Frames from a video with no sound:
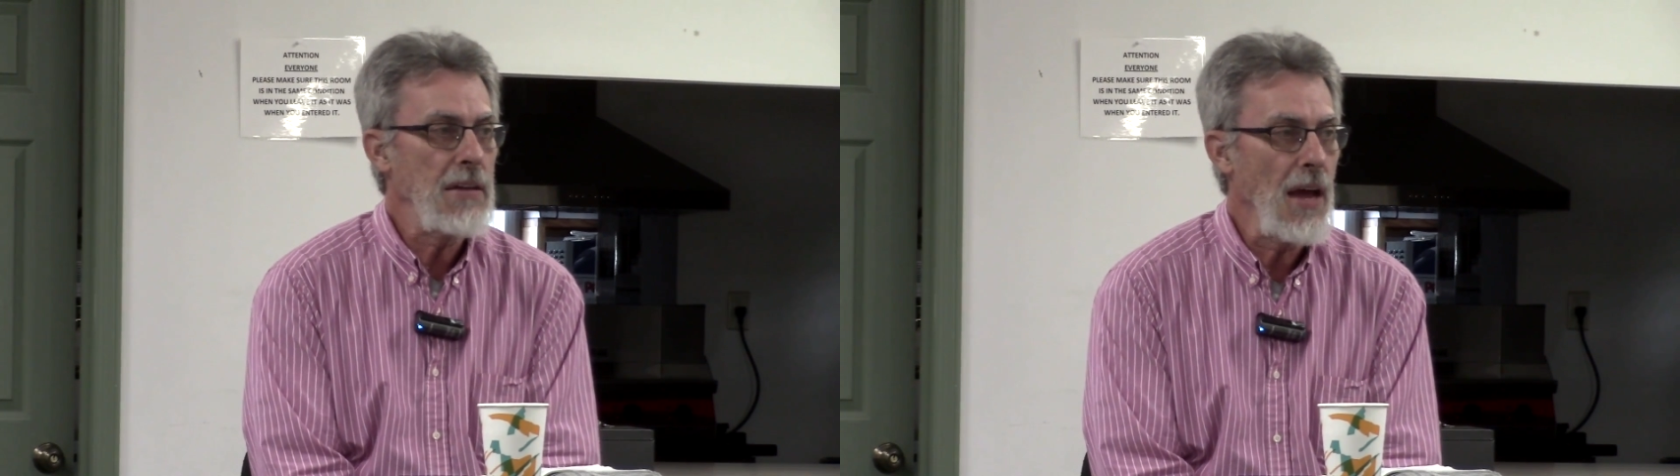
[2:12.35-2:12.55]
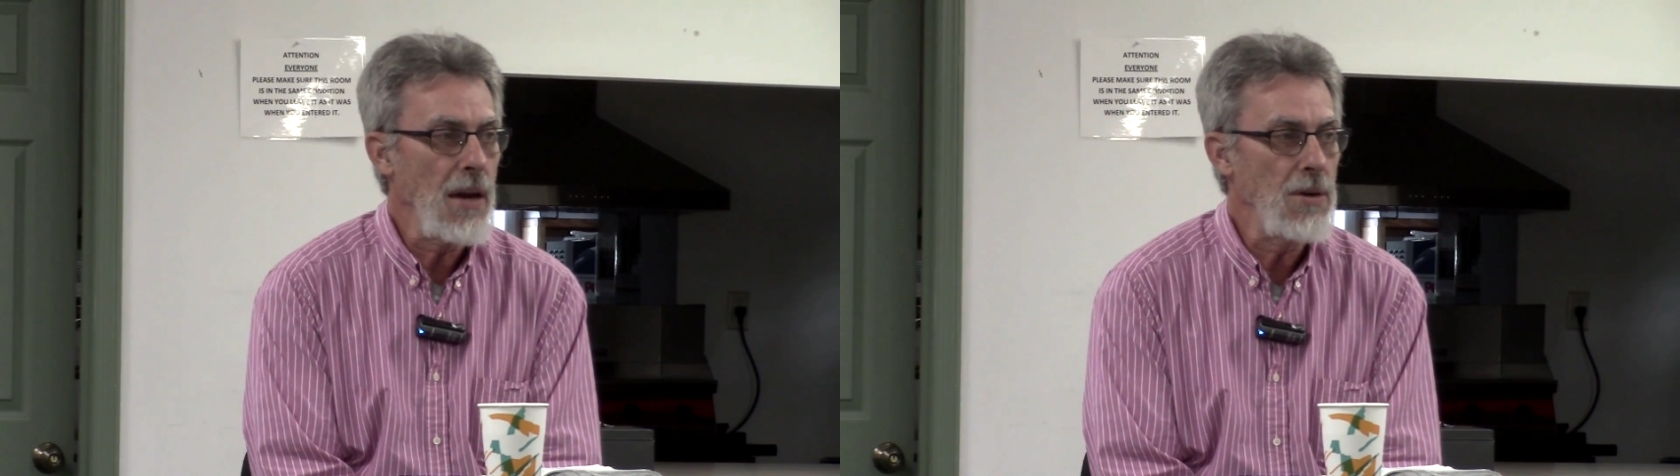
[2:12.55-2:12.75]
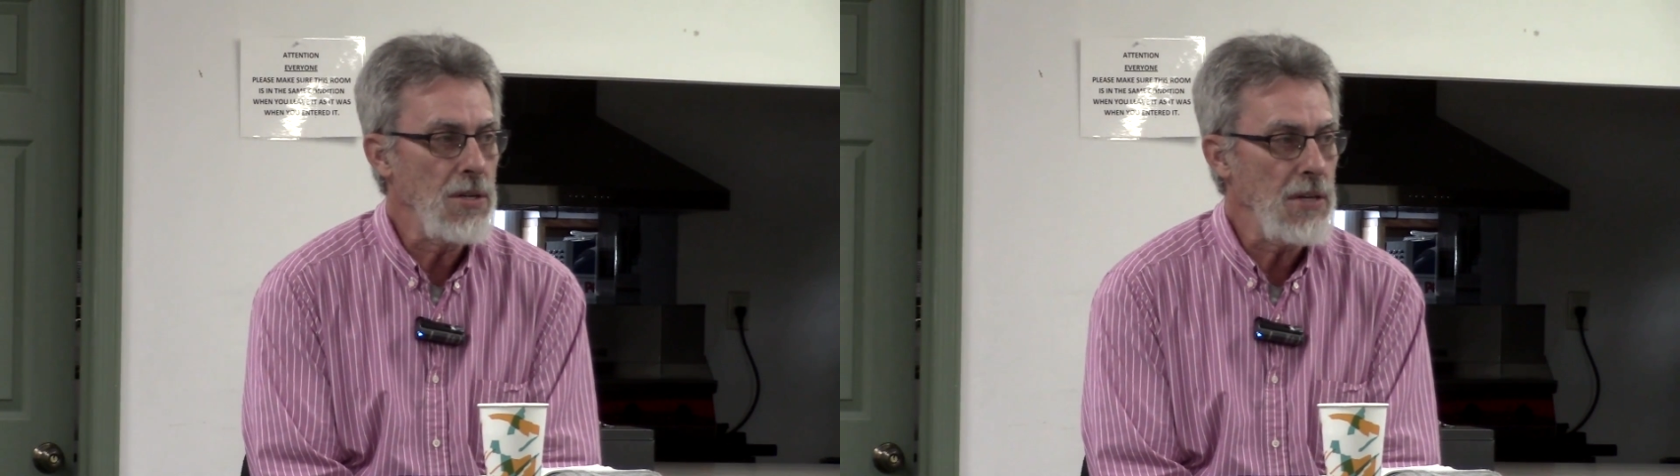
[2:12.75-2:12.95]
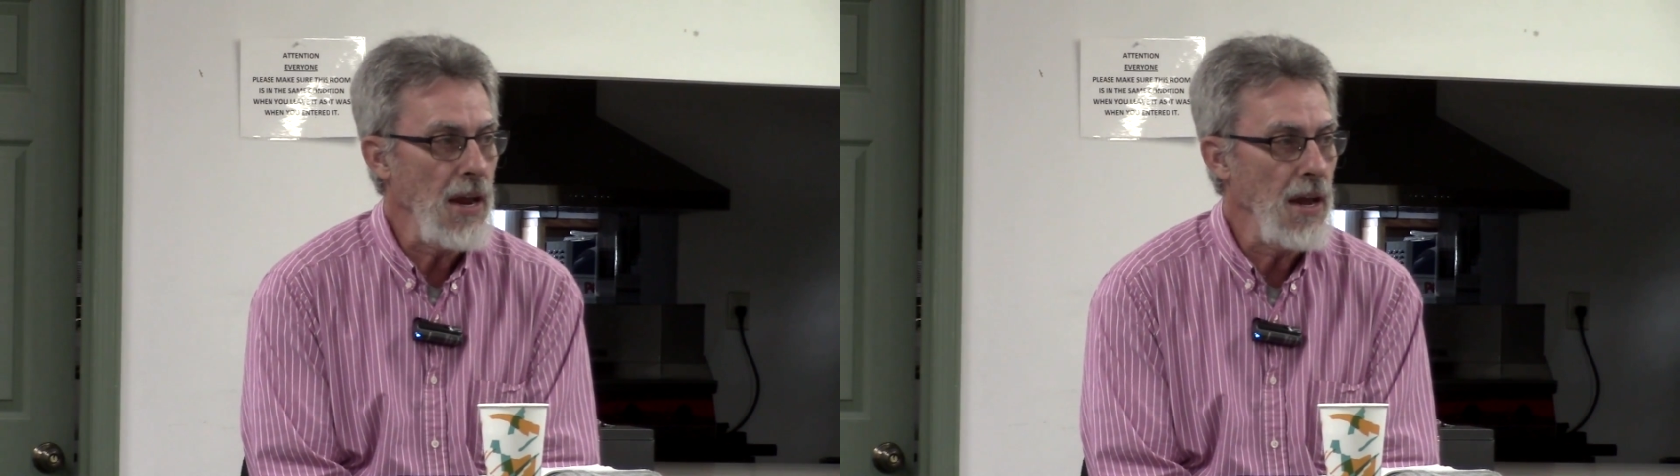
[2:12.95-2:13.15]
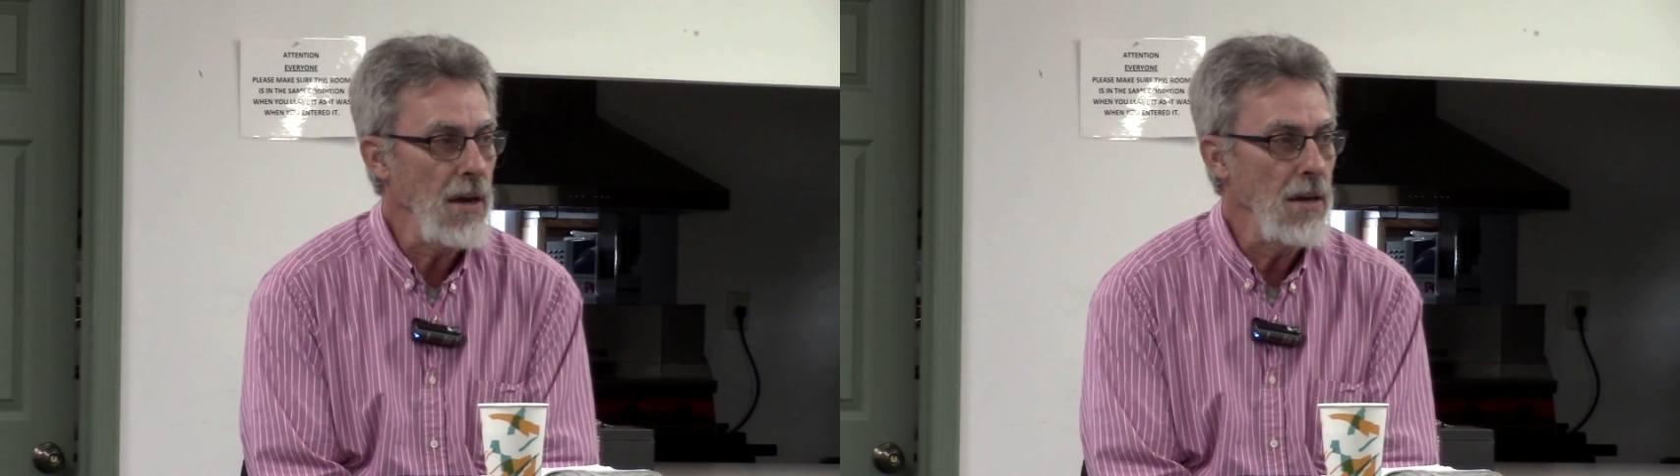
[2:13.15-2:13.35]
to
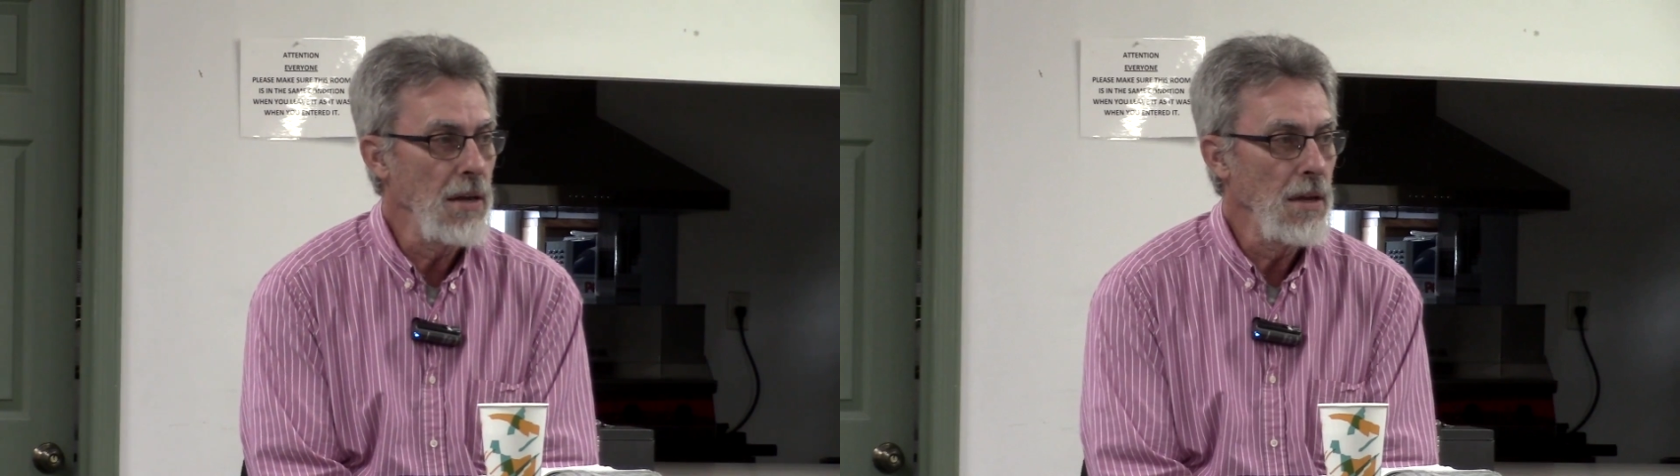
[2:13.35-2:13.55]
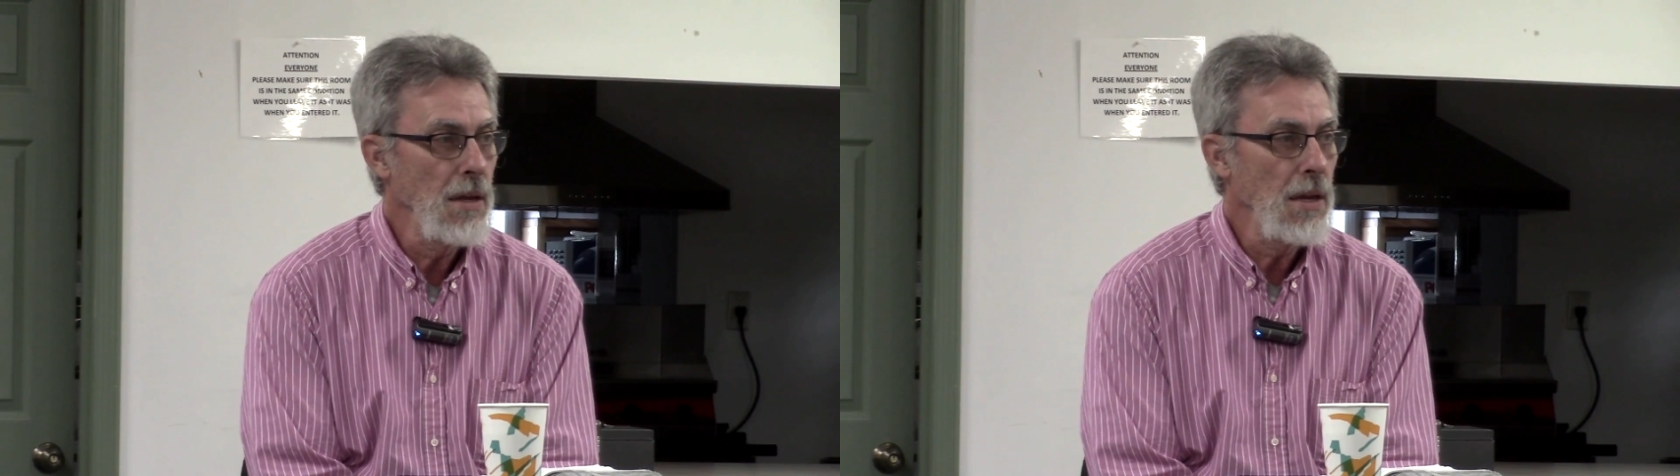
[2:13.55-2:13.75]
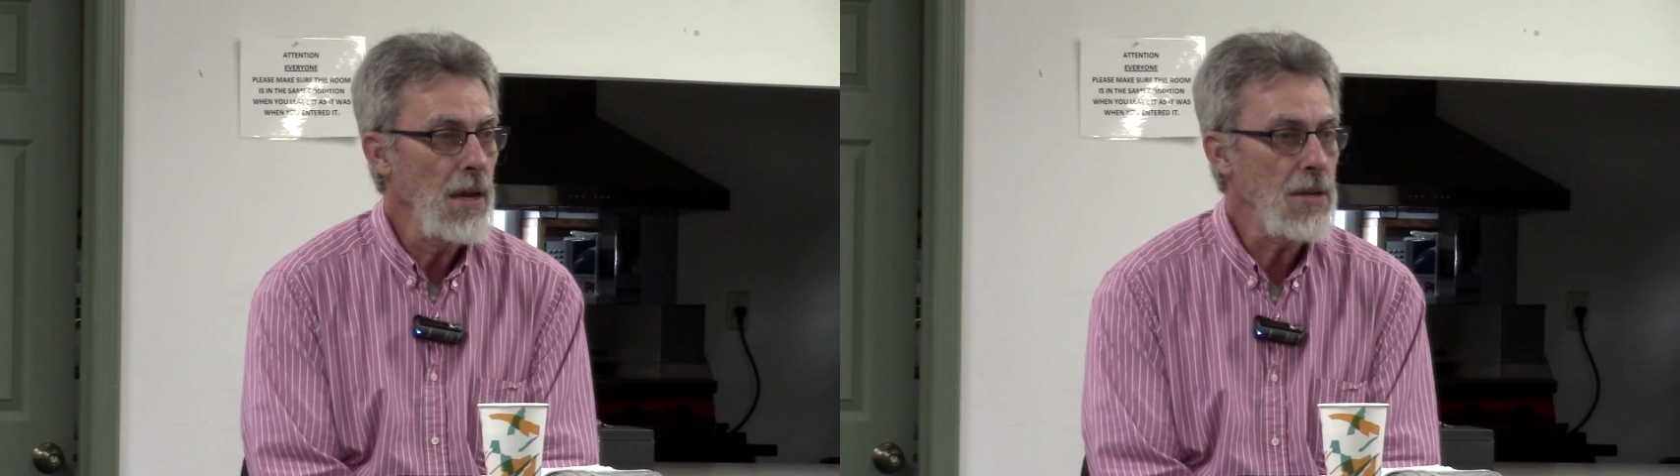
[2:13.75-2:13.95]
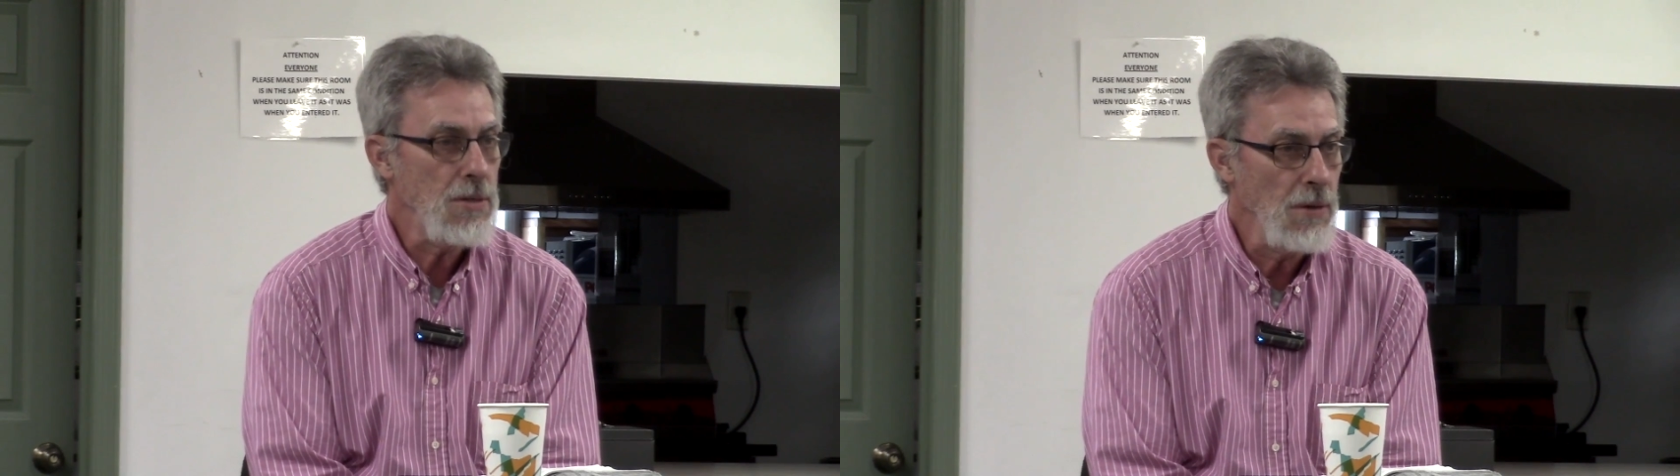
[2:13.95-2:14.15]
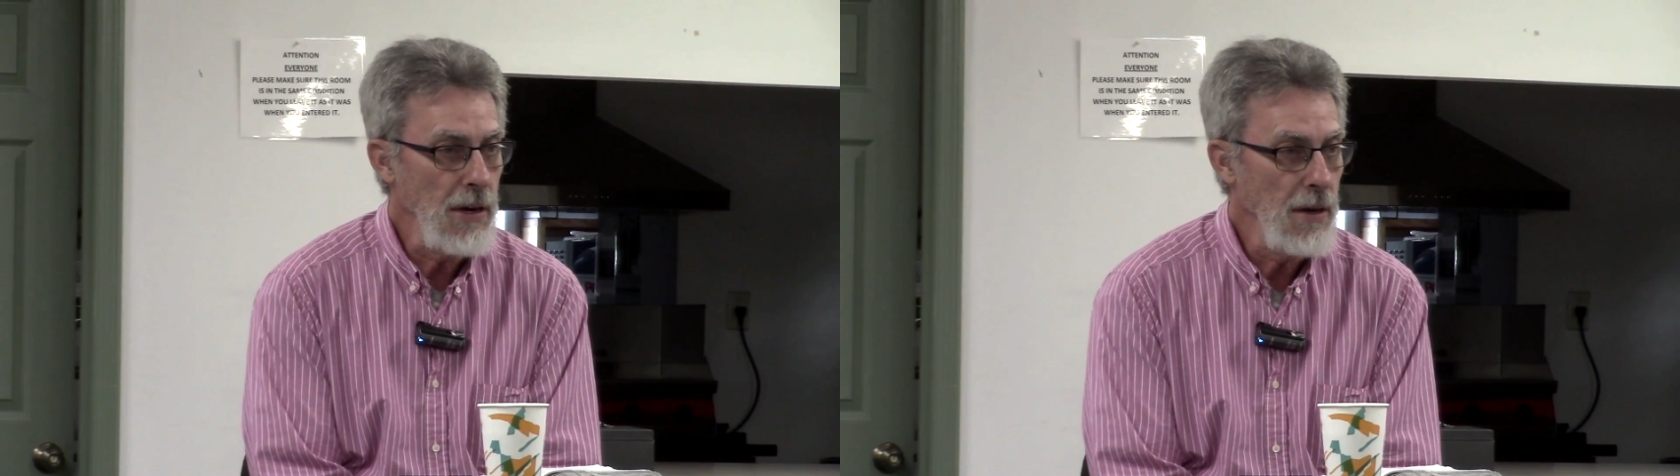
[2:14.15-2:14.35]
understand
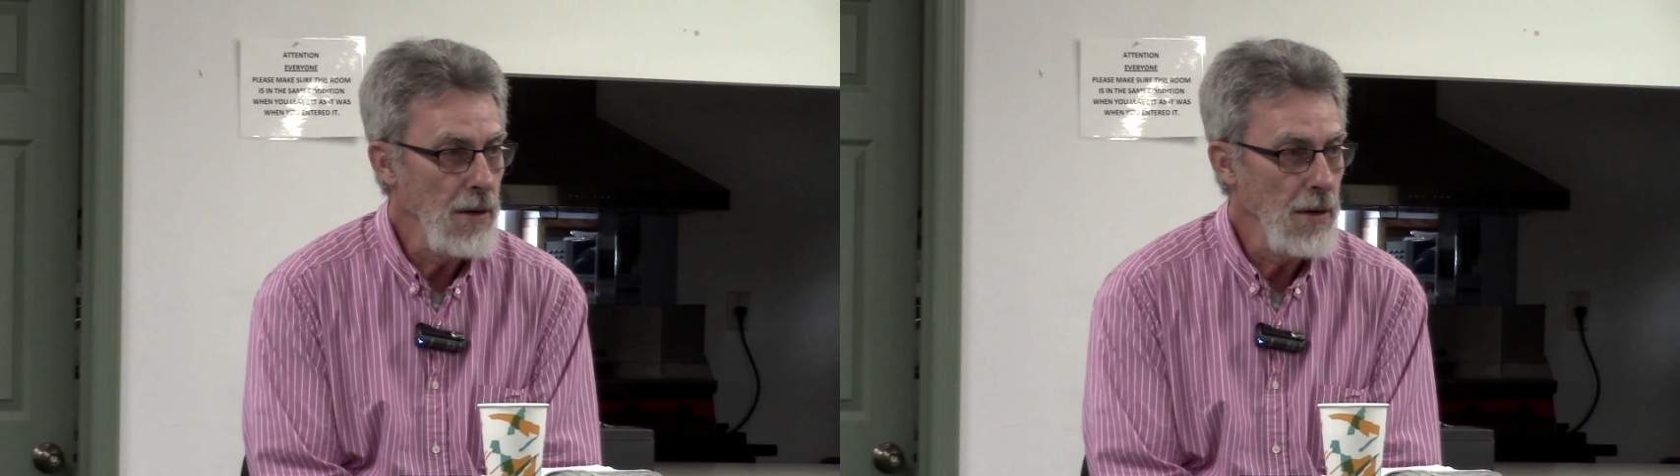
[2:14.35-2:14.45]
history.